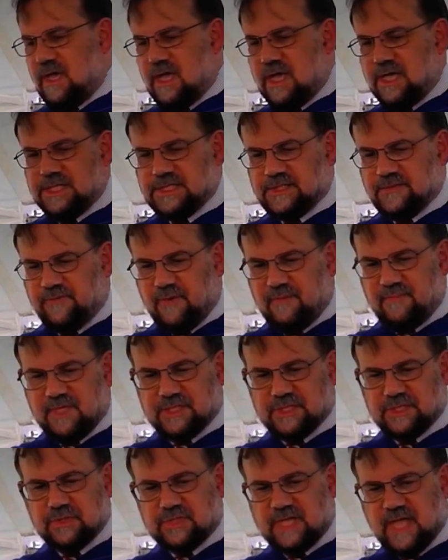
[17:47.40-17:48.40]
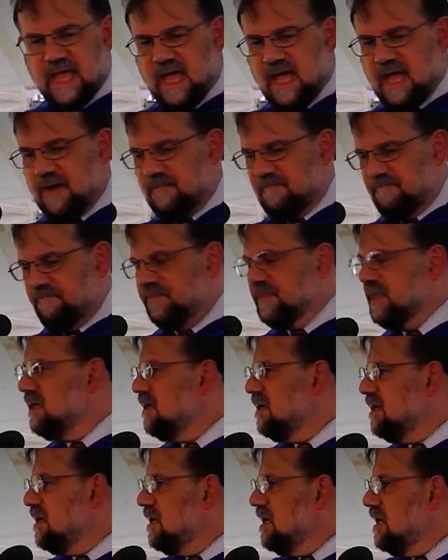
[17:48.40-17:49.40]
He is from the Sudan.
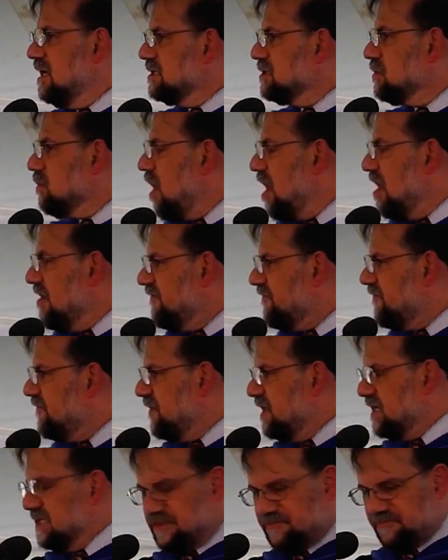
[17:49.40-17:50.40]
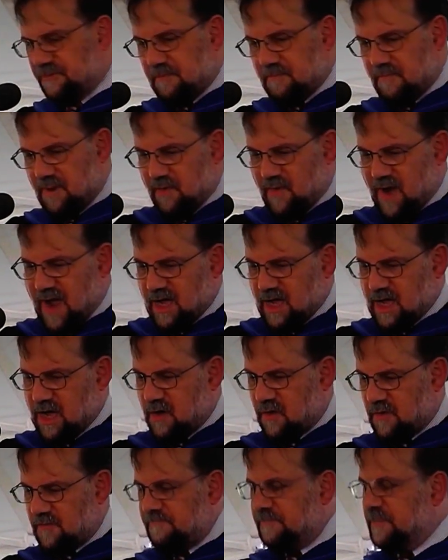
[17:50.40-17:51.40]
His wife is from
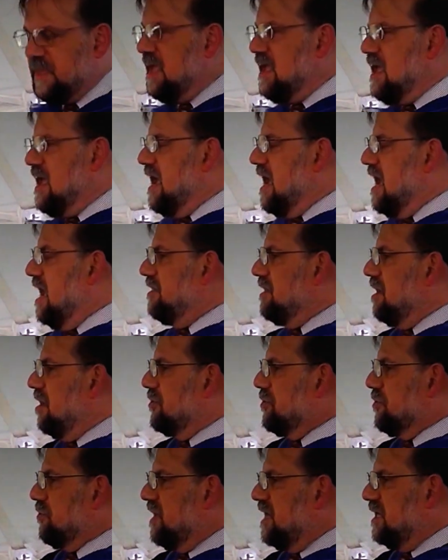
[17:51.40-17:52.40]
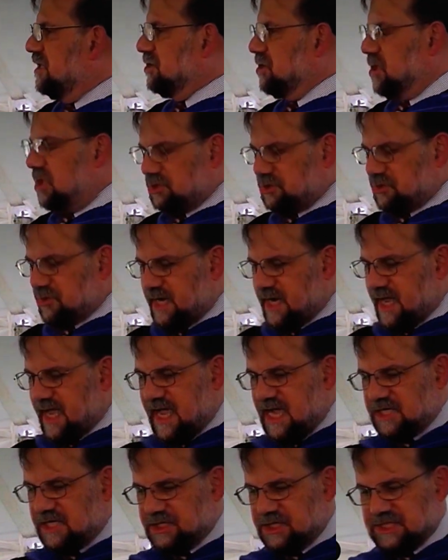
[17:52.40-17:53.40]
Morocco, and their 3 children,
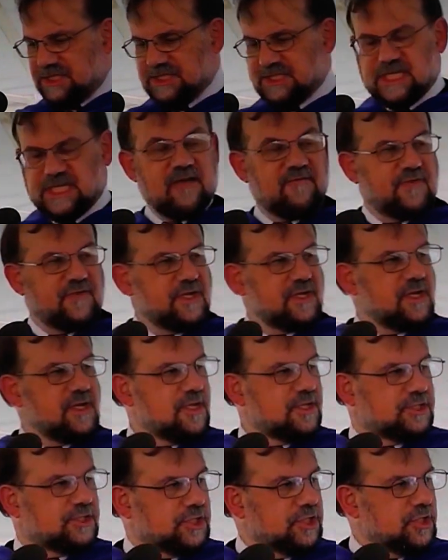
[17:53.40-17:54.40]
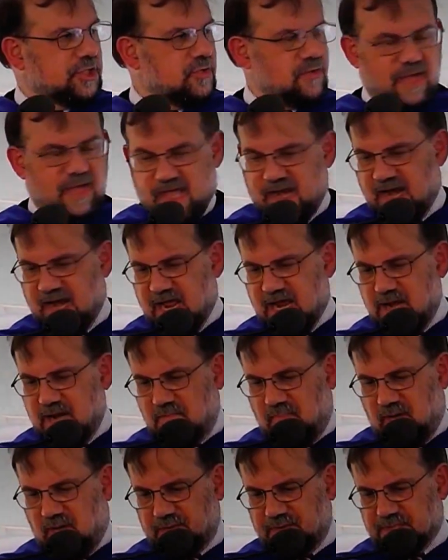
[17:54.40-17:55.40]
ages 7, 2, and
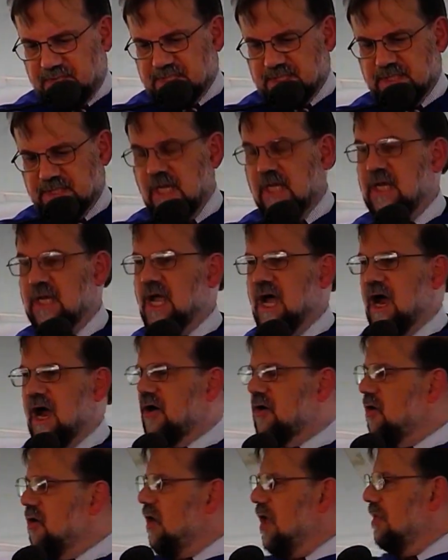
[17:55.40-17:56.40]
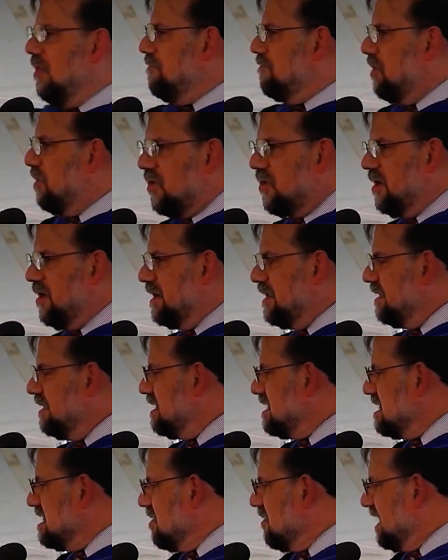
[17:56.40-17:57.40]
8 months, are all born in
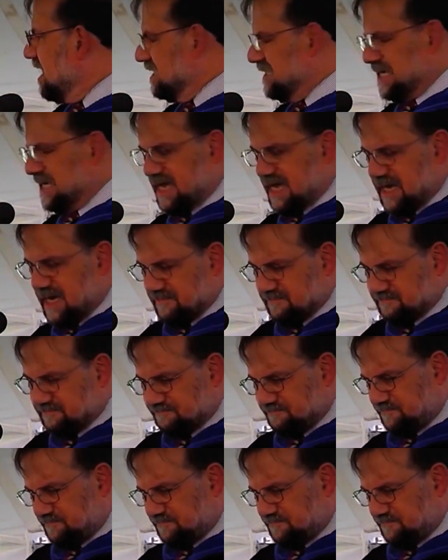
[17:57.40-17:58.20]
the USA.